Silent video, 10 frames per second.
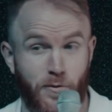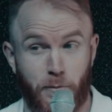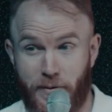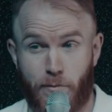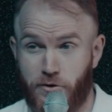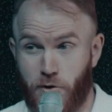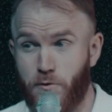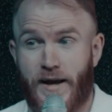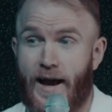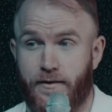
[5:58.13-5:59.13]
Do people do
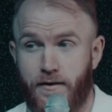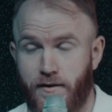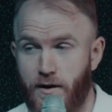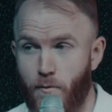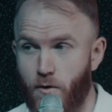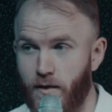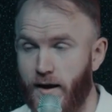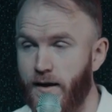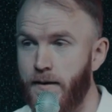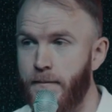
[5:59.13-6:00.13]
taxis anymore?
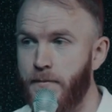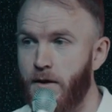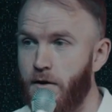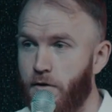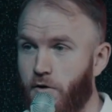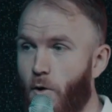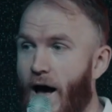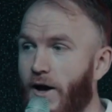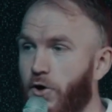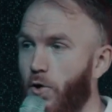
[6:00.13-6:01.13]
Like, so
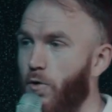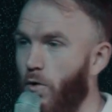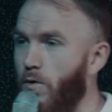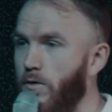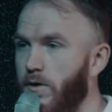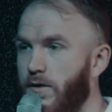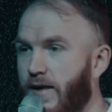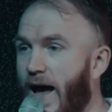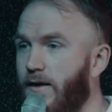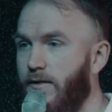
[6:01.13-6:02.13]
I Google
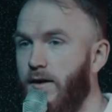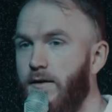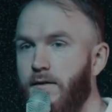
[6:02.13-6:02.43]
taxi